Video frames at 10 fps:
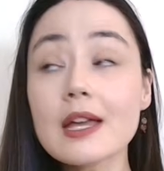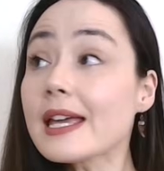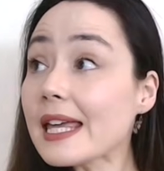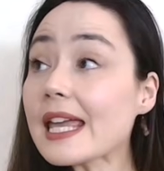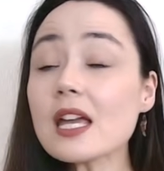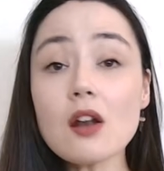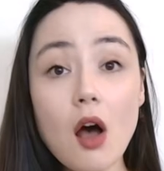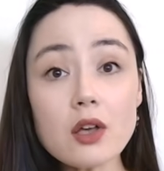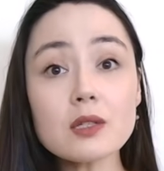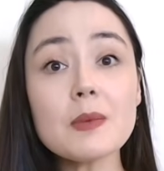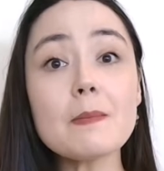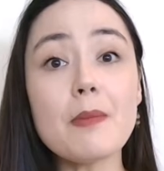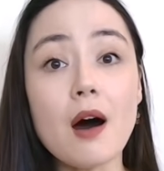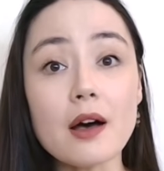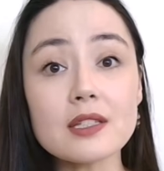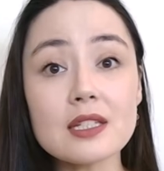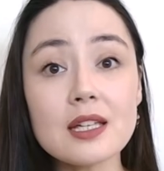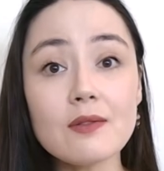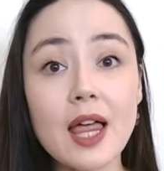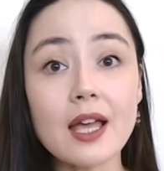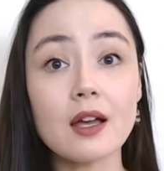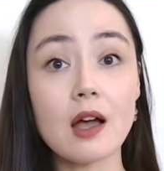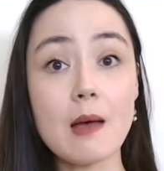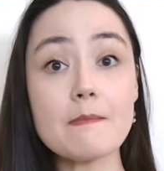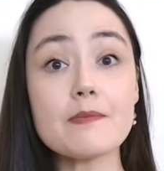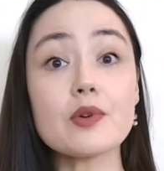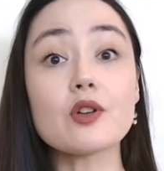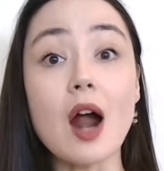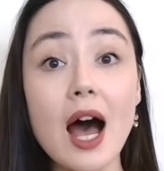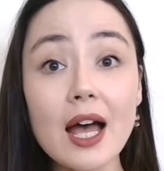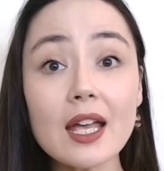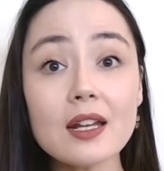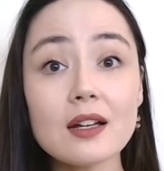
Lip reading: It can also be positive, like pride.